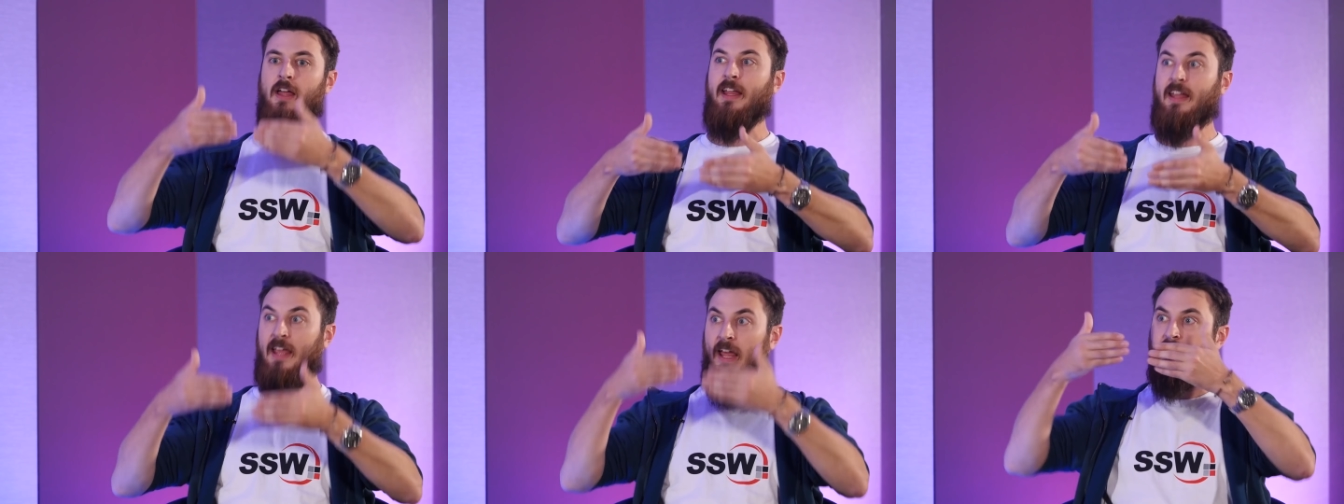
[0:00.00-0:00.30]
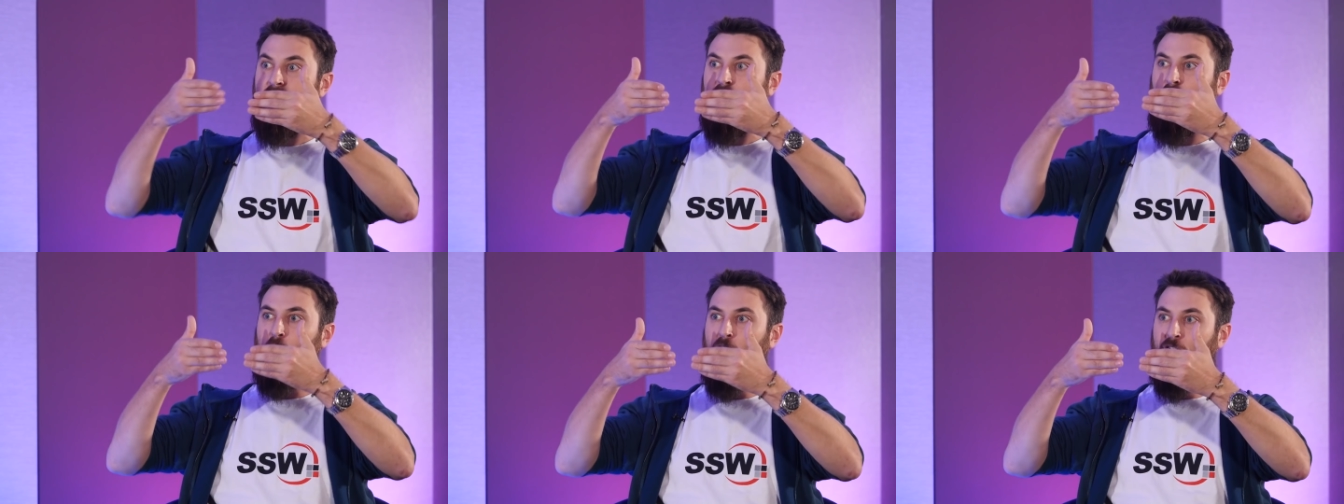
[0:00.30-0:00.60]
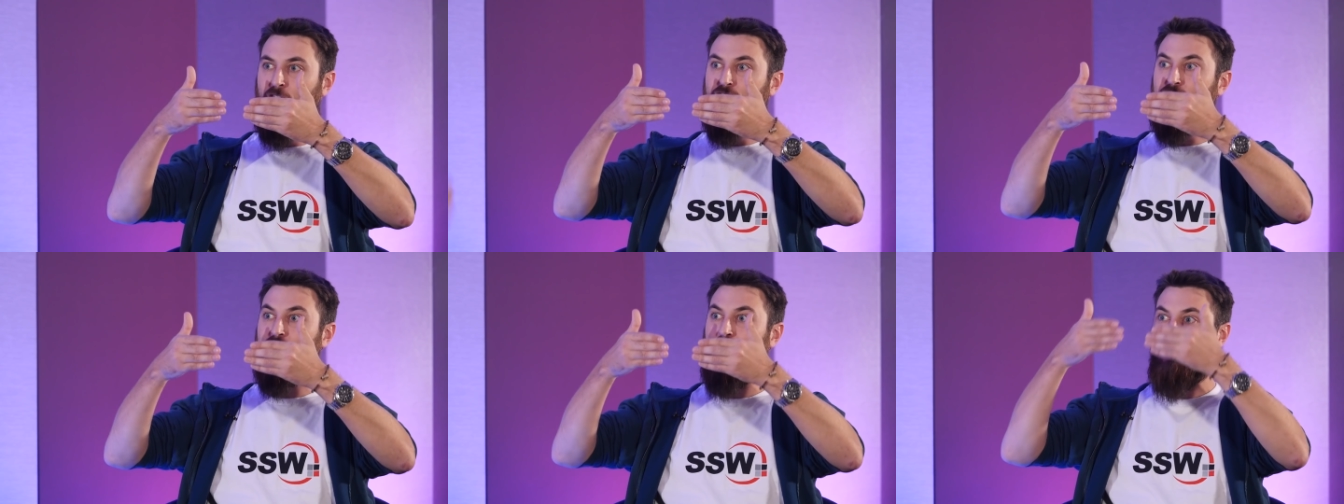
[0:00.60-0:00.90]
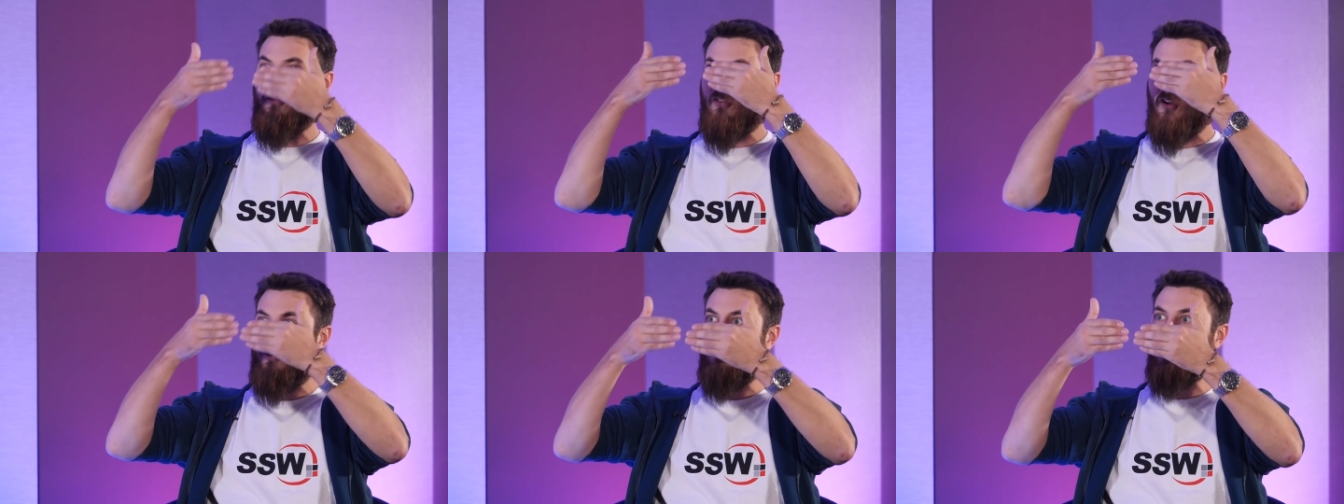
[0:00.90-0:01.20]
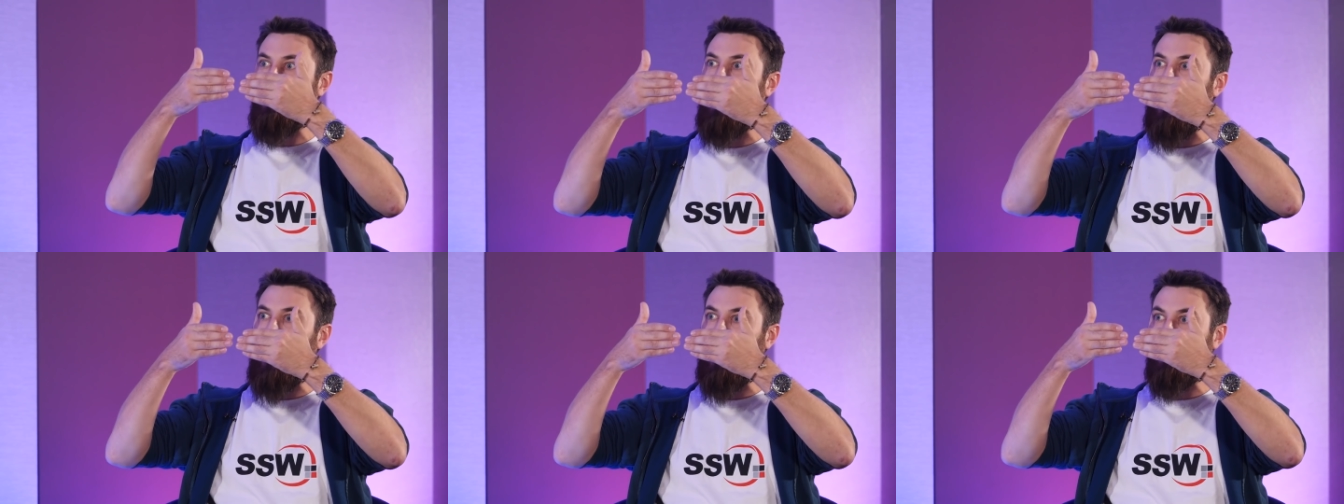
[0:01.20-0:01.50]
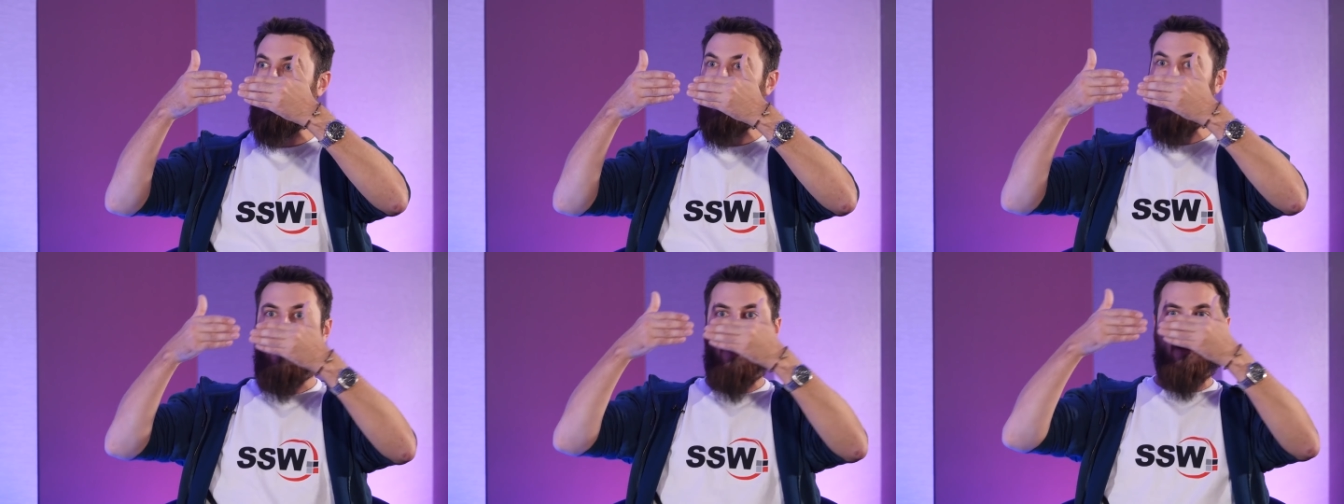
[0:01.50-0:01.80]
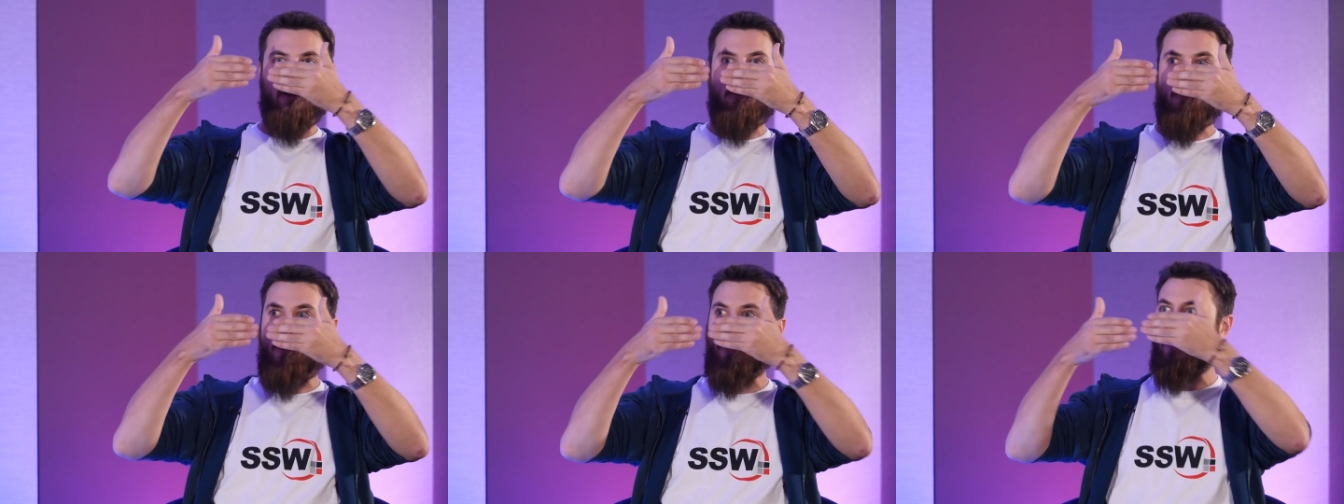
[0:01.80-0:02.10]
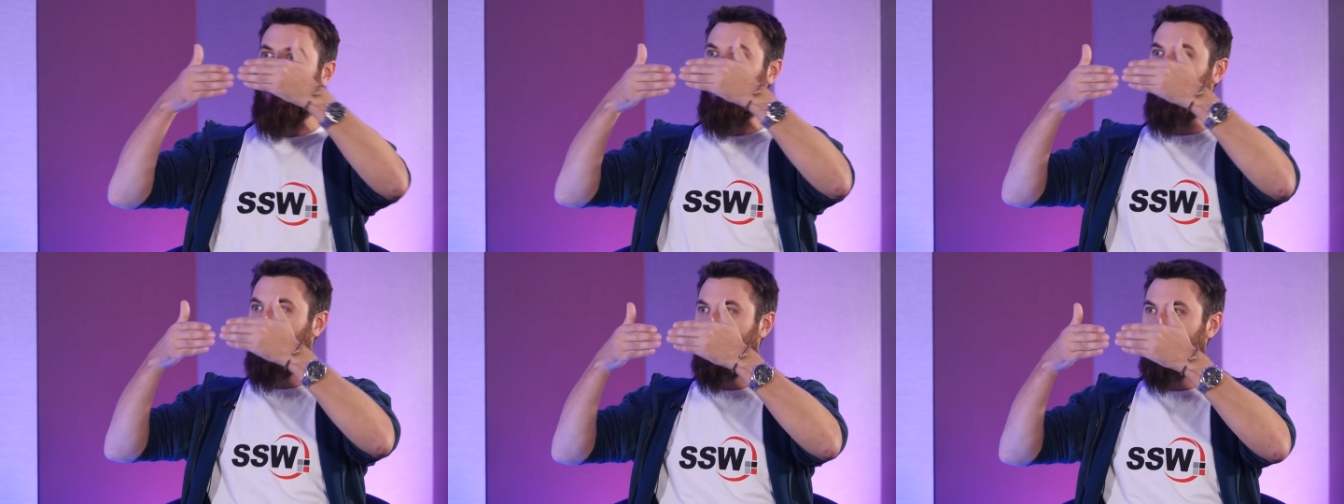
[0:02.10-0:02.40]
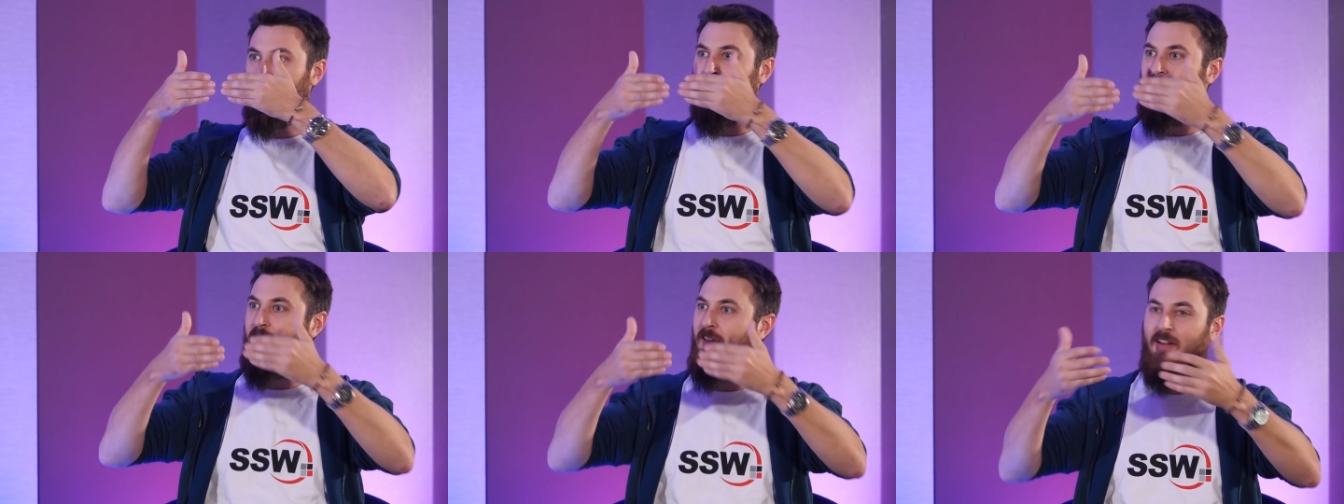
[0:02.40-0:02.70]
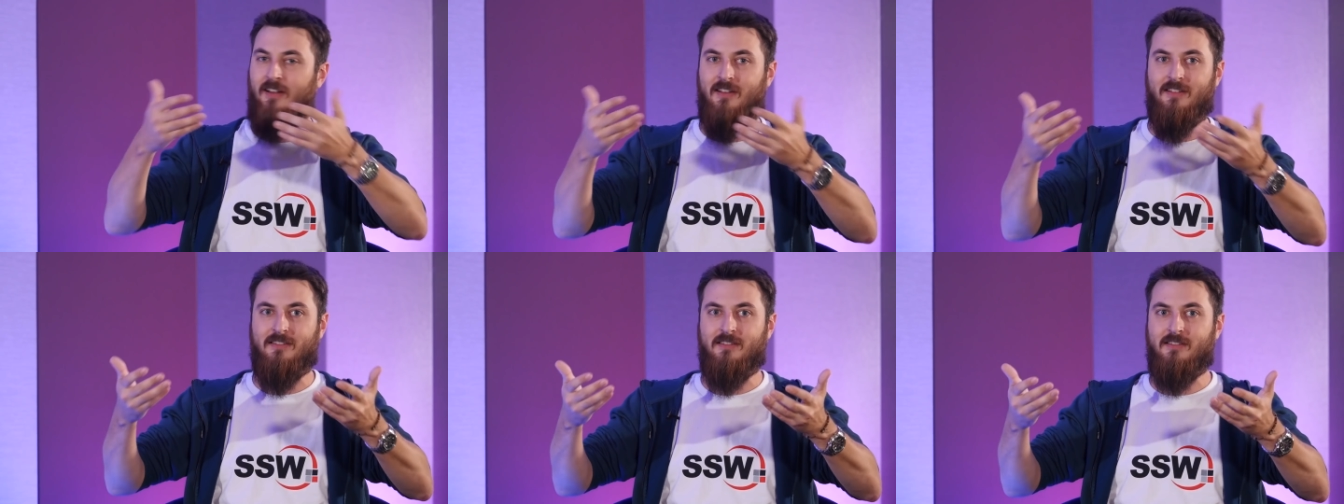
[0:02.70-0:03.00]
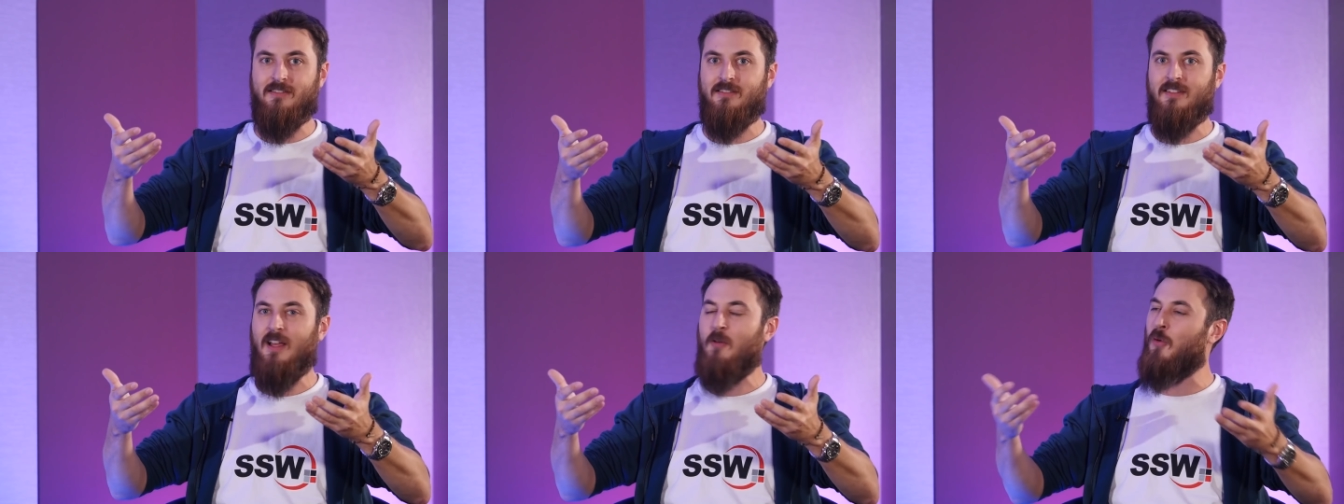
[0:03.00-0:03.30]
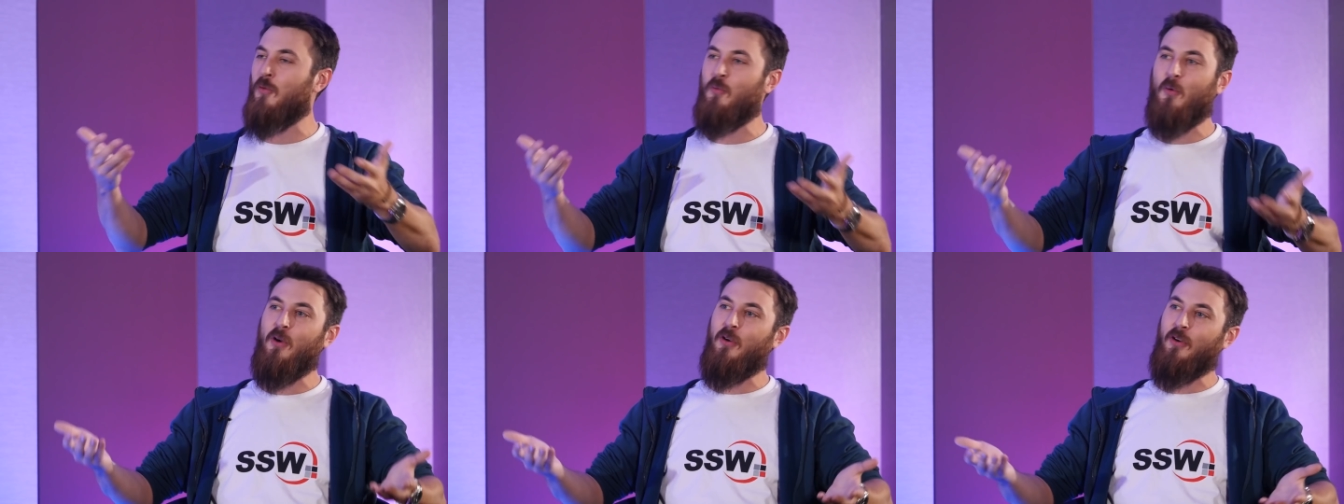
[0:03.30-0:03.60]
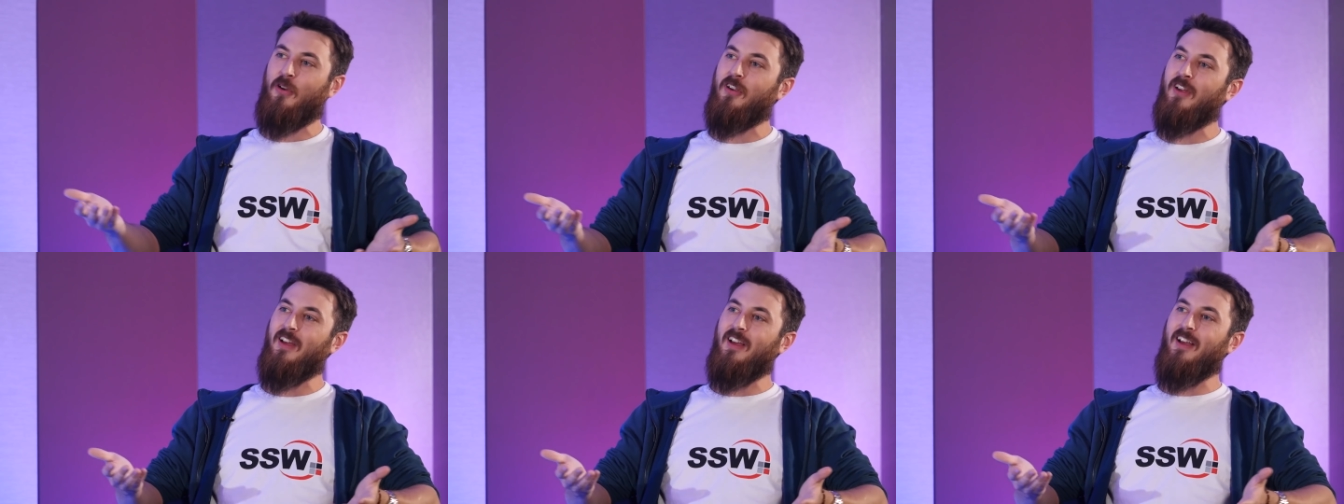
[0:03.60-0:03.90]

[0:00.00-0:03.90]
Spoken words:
Candy Crush in front of your eyes when you're walking in the street? That won't work.